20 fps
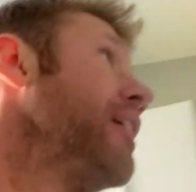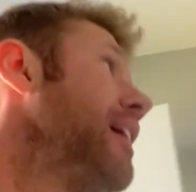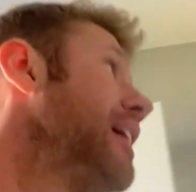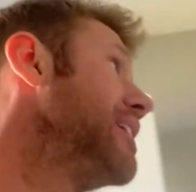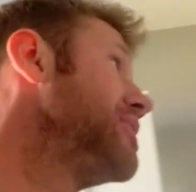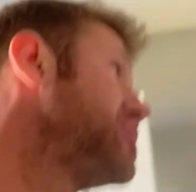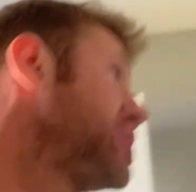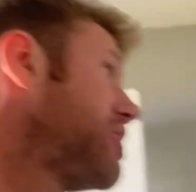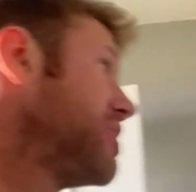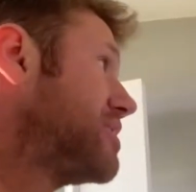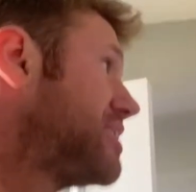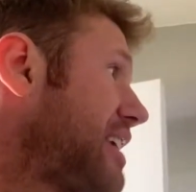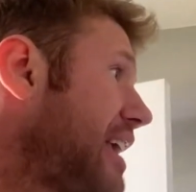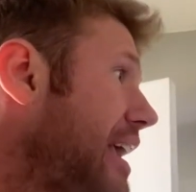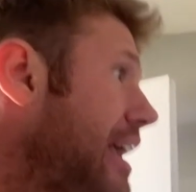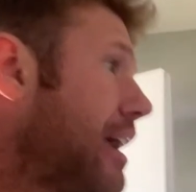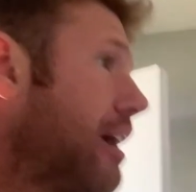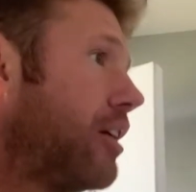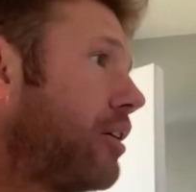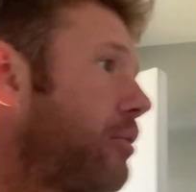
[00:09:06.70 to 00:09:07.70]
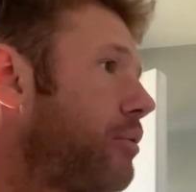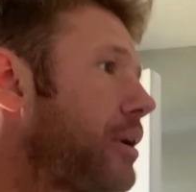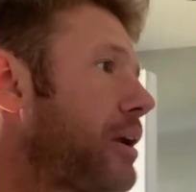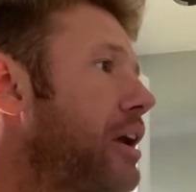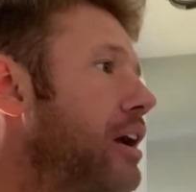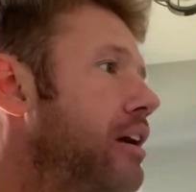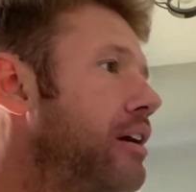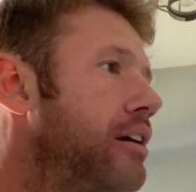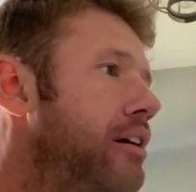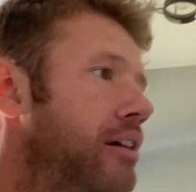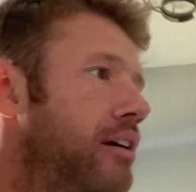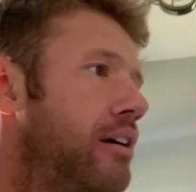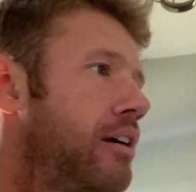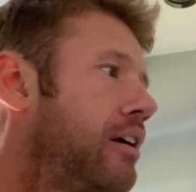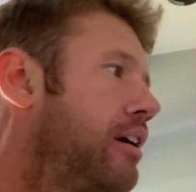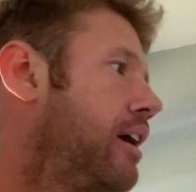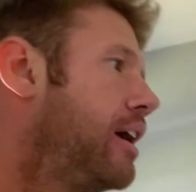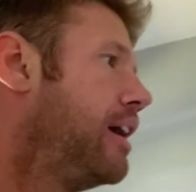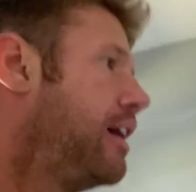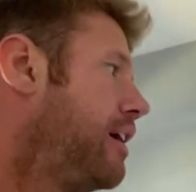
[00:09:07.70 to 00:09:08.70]
as you can see, we
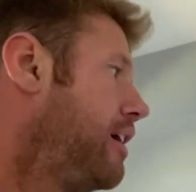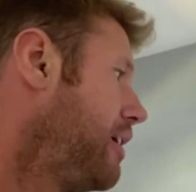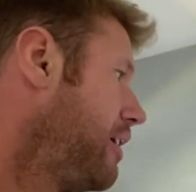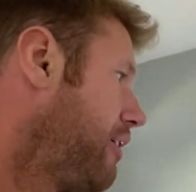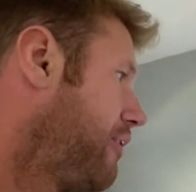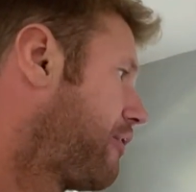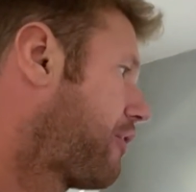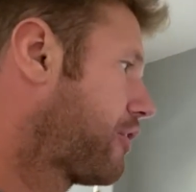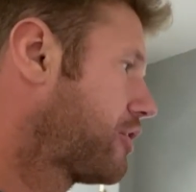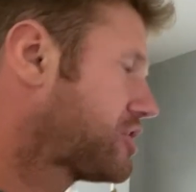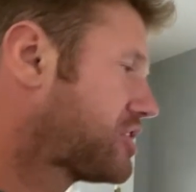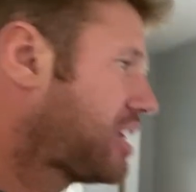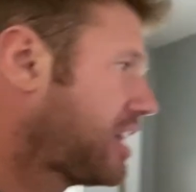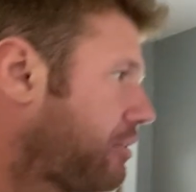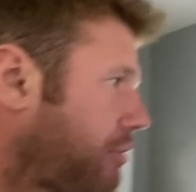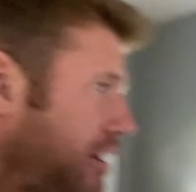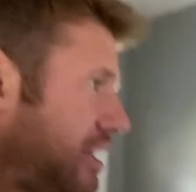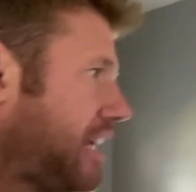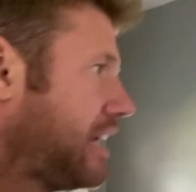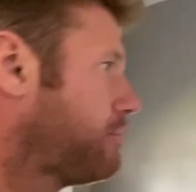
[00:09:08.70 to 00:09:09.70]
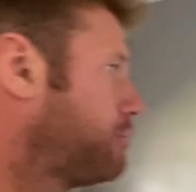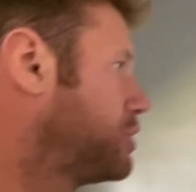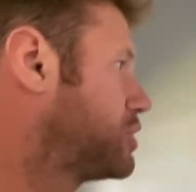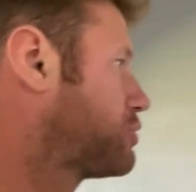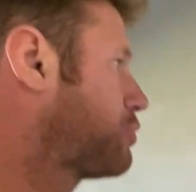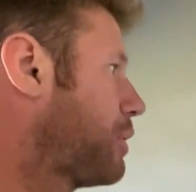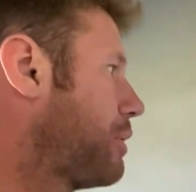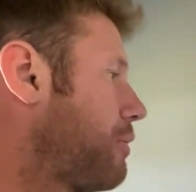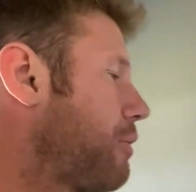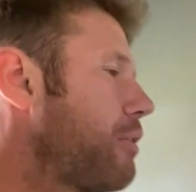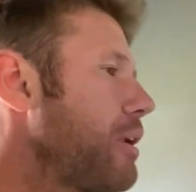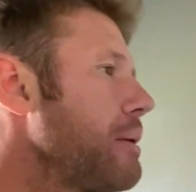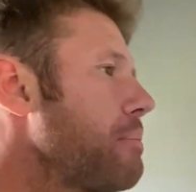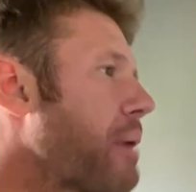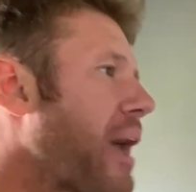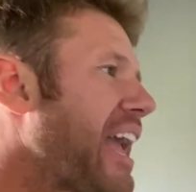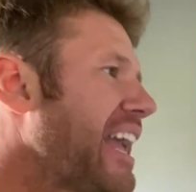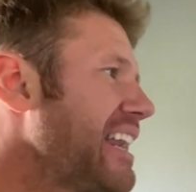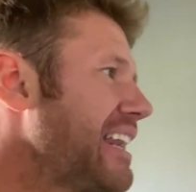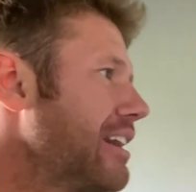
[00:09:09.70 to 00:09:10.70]
first thing we did was we
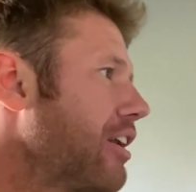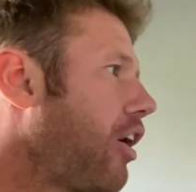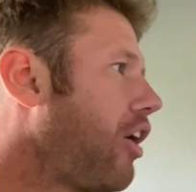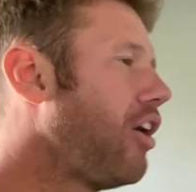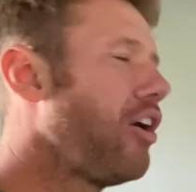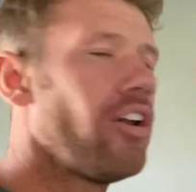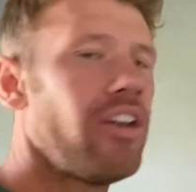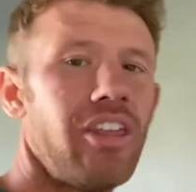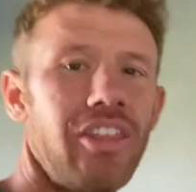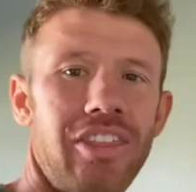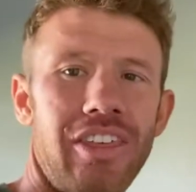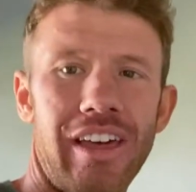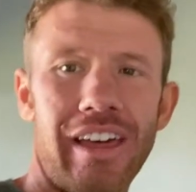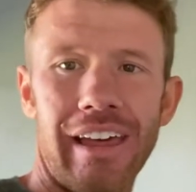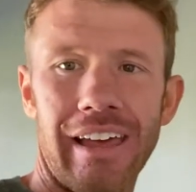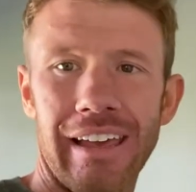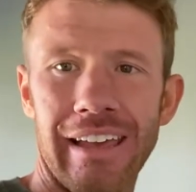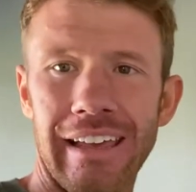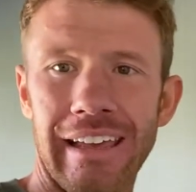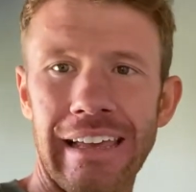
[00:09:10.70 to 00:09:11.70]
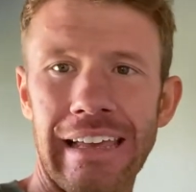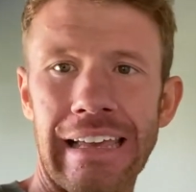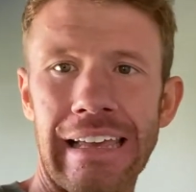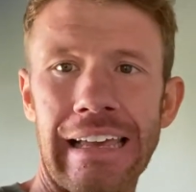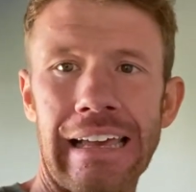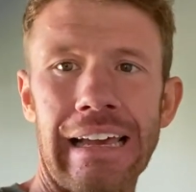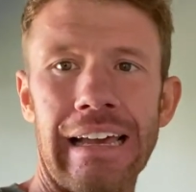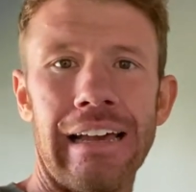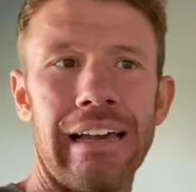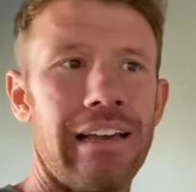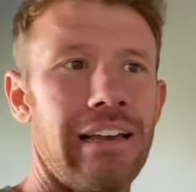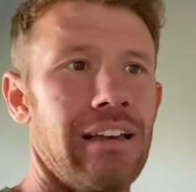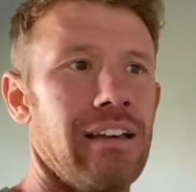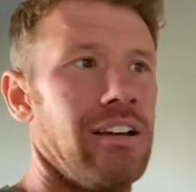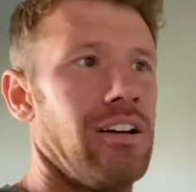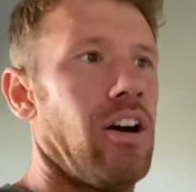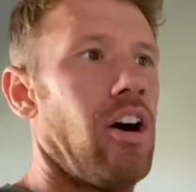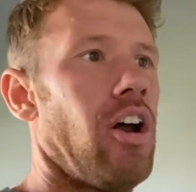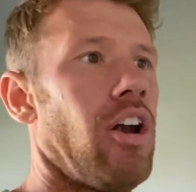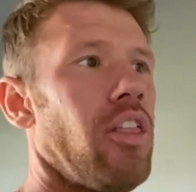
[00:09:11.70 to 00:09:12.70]
repainted all of the
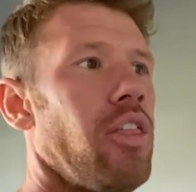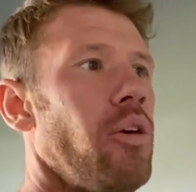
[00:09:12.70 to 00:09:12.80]
all